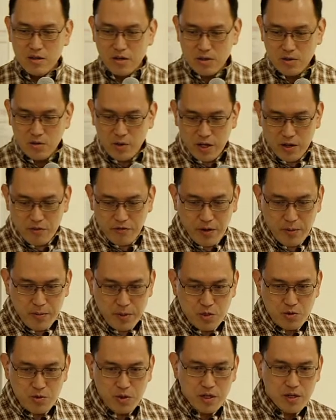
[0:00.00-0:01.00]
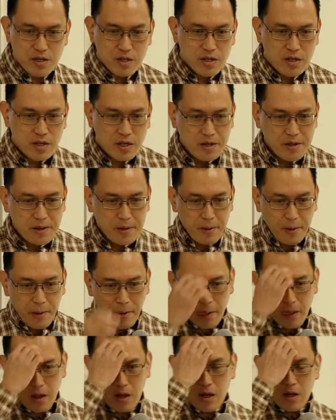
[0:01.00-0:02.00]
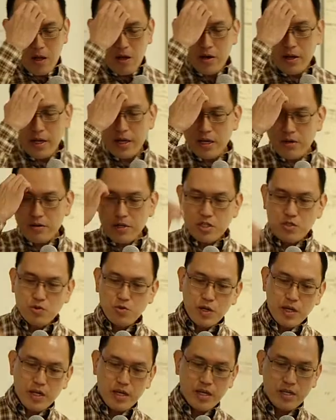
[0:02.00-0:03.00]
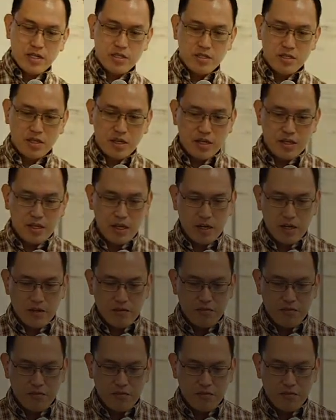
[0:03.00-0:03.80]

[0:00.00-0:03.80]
Quite a famous work. Okay, now this work is taken